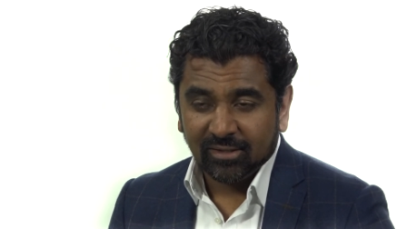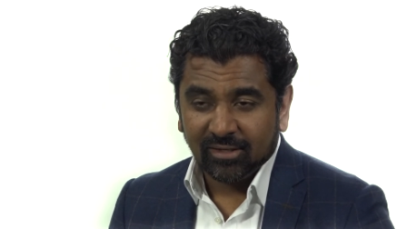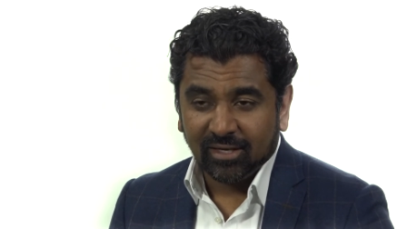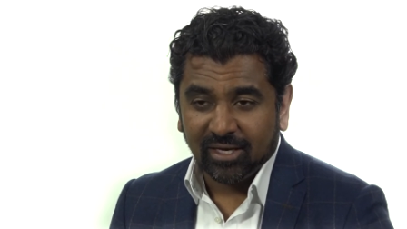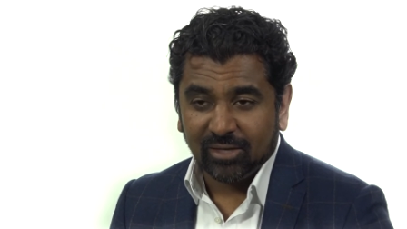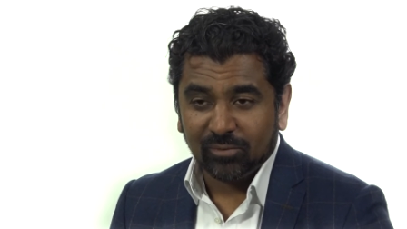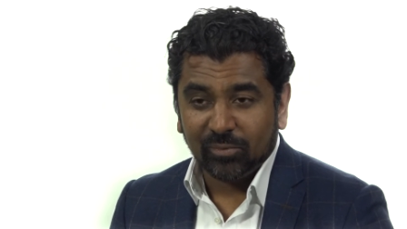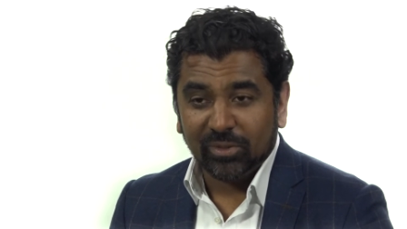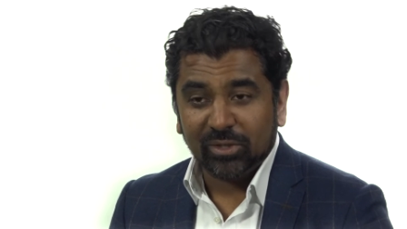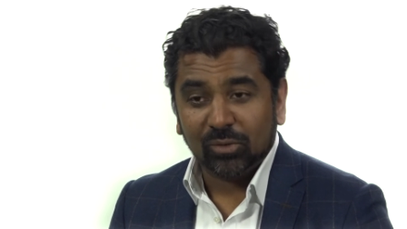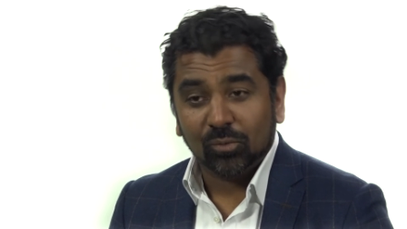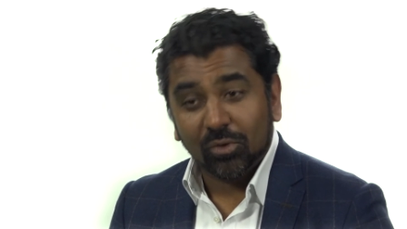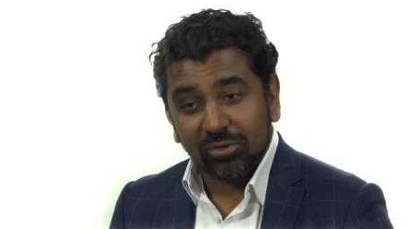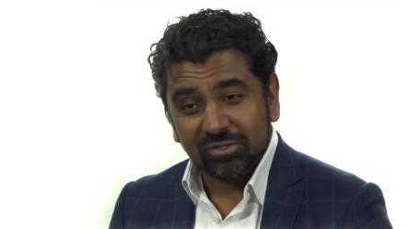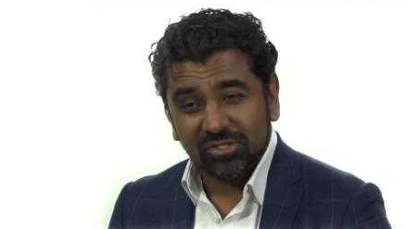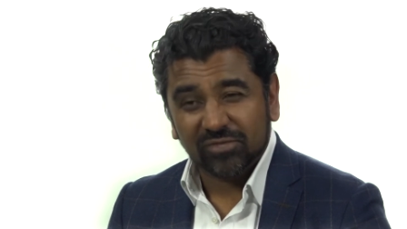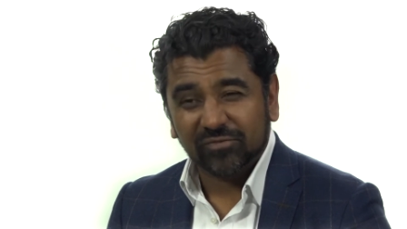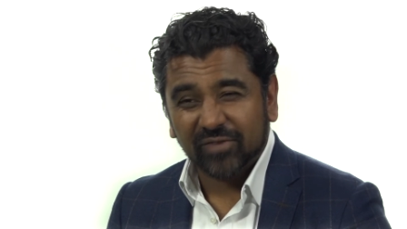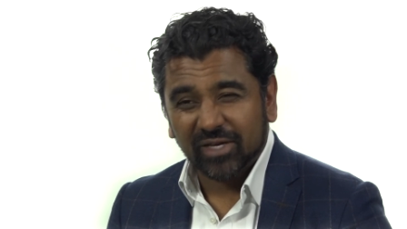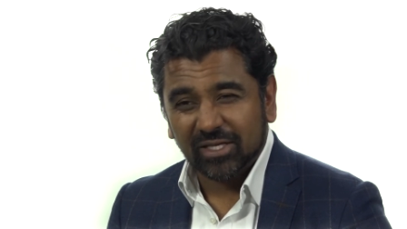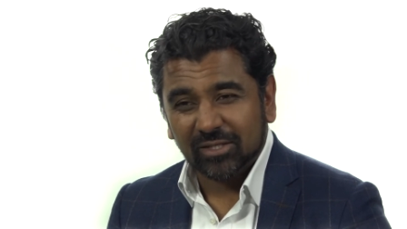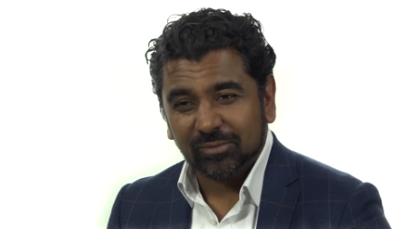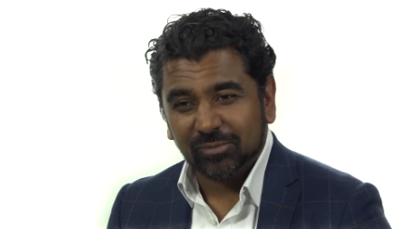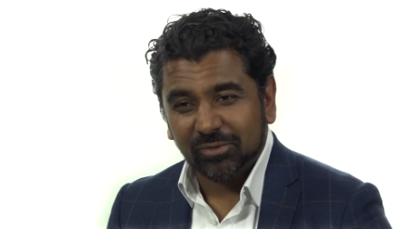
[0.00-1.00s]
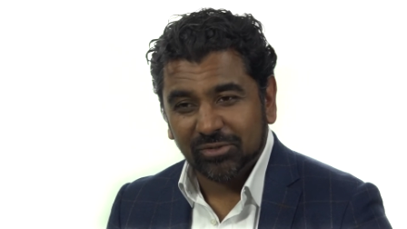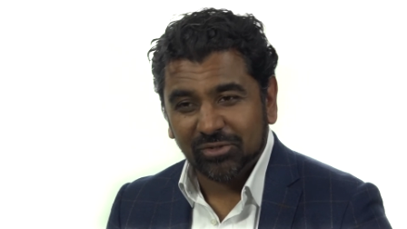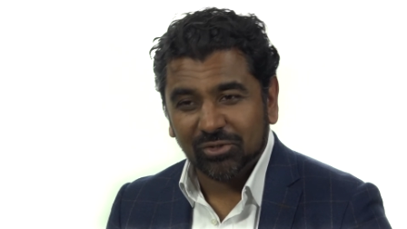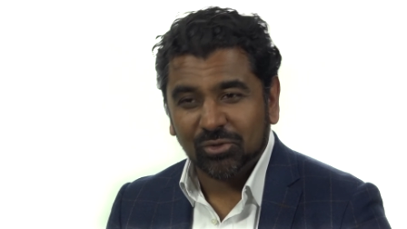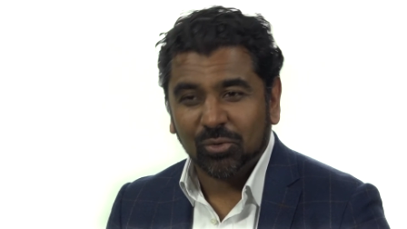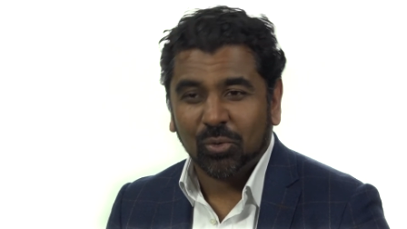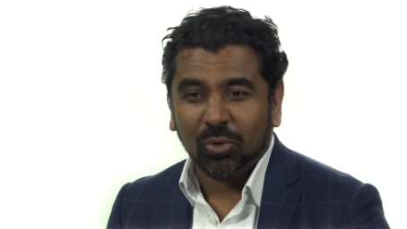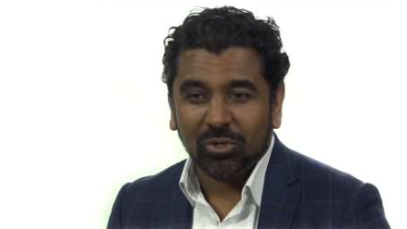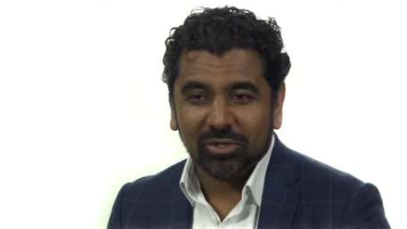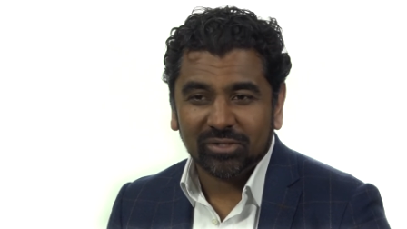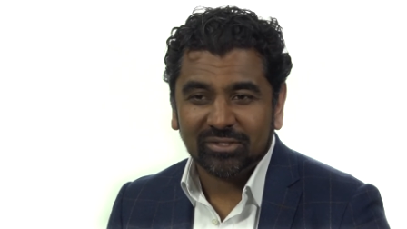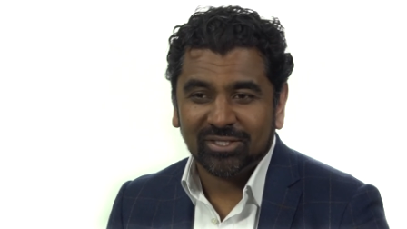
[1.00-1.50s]
And when it was available, the
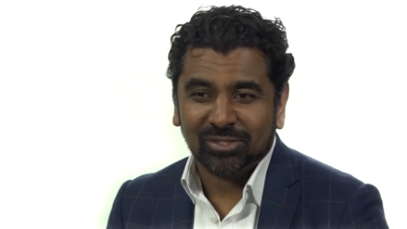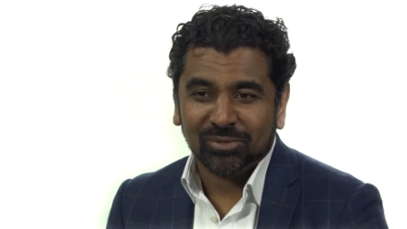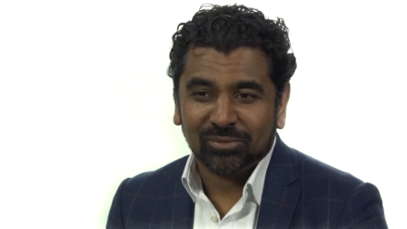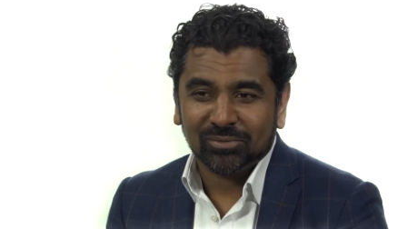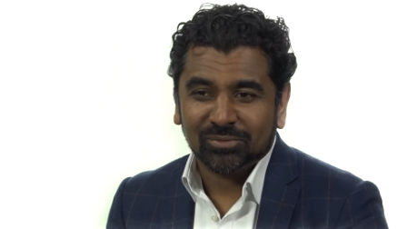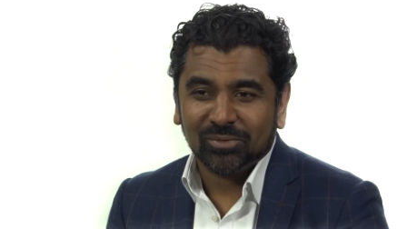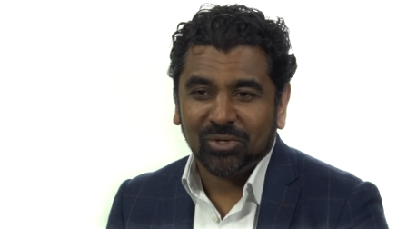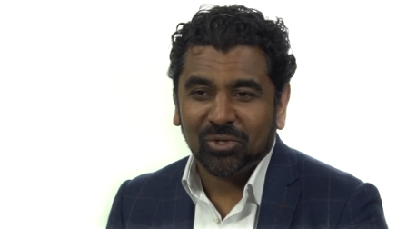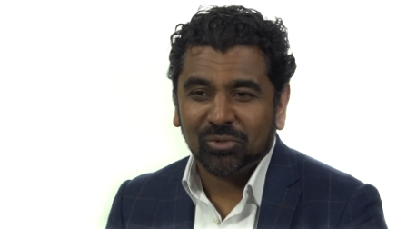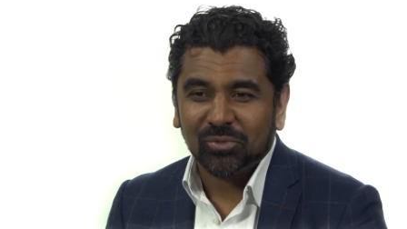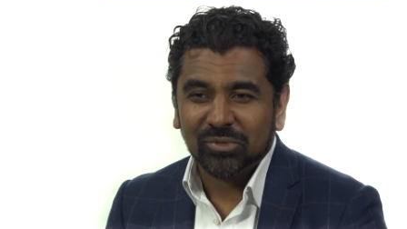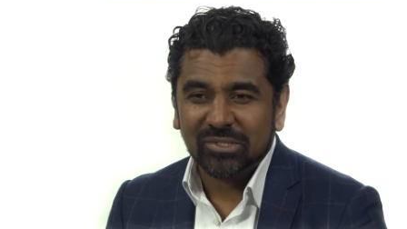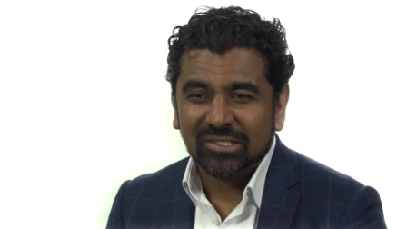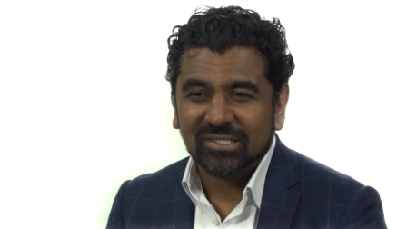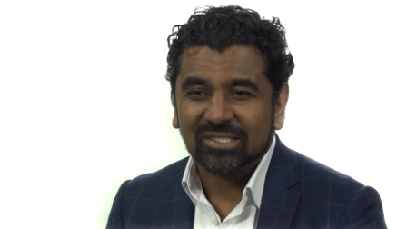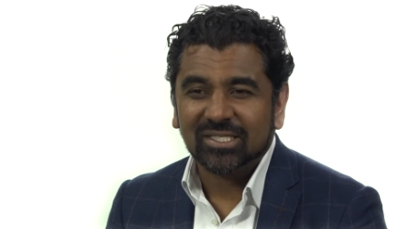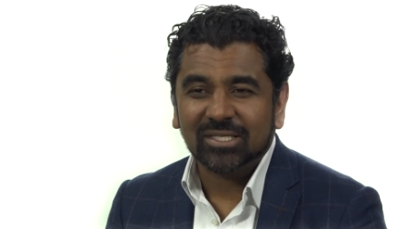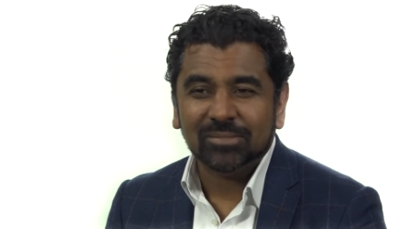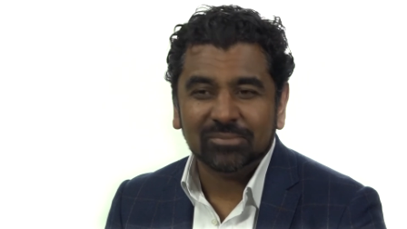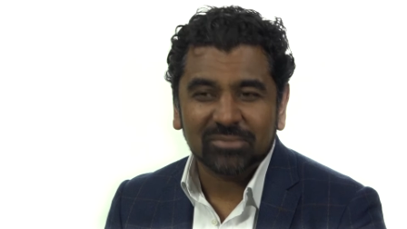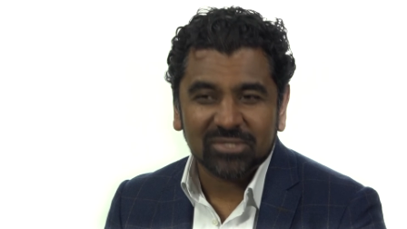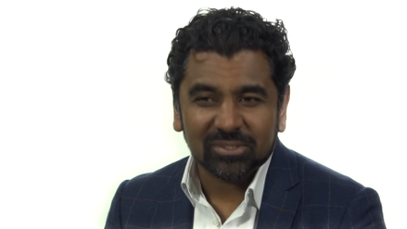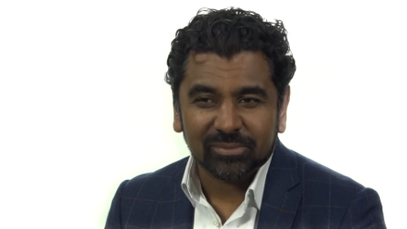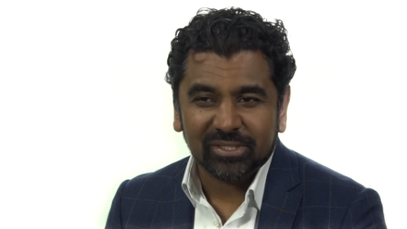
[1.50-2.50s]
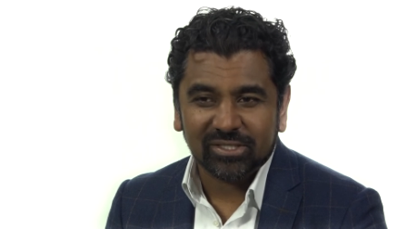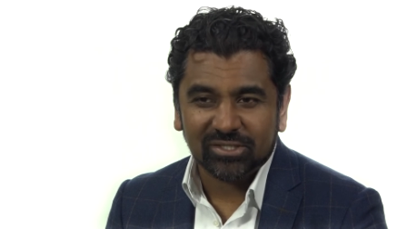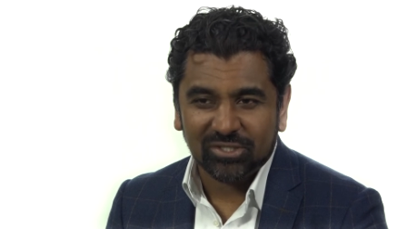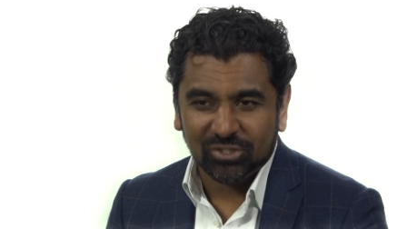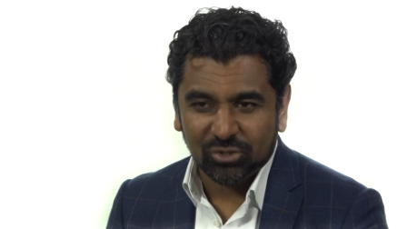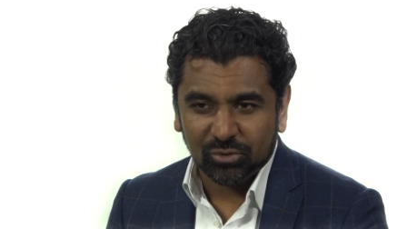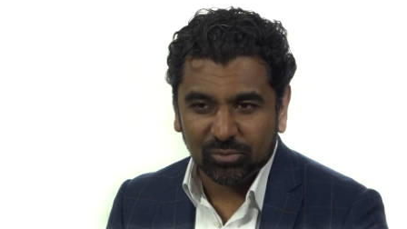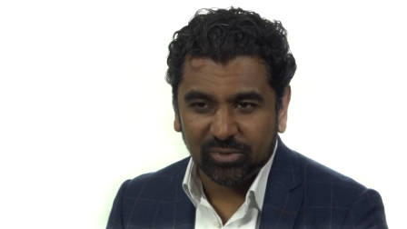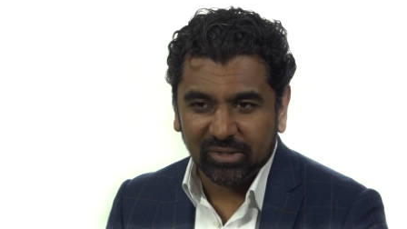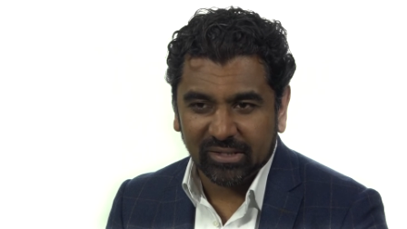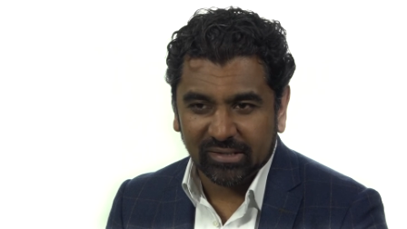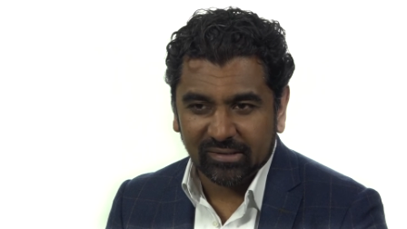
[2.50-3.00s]
quality always seemed a bit
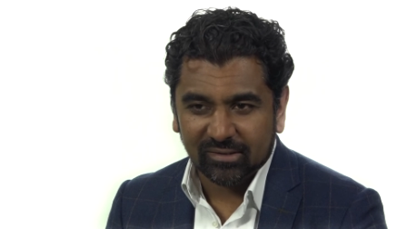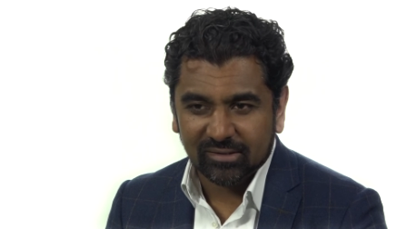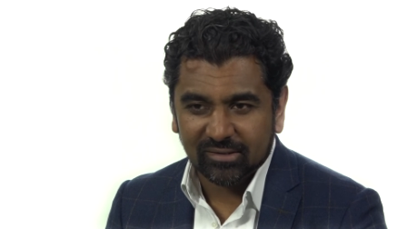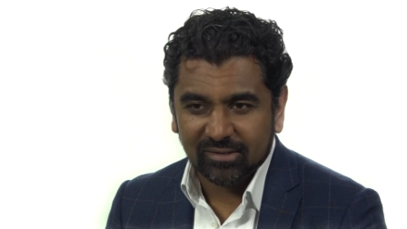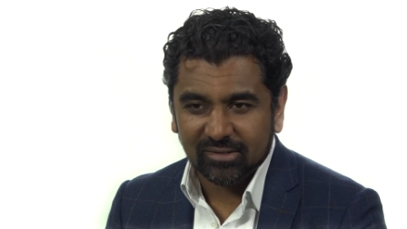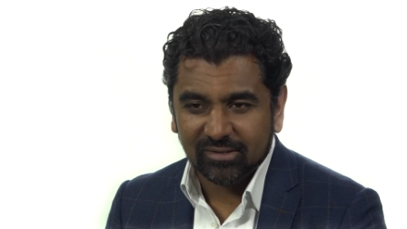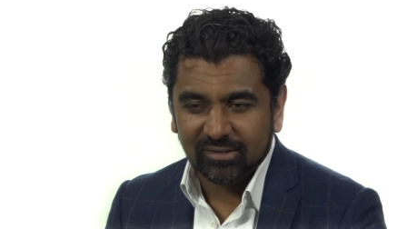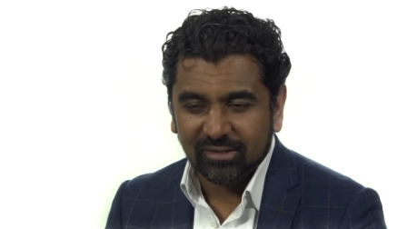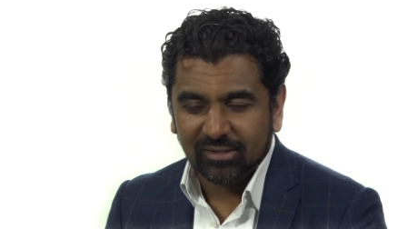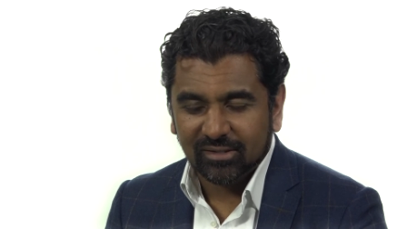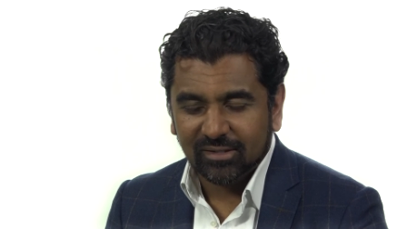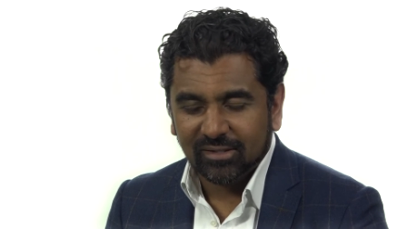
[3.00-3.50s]
dubious.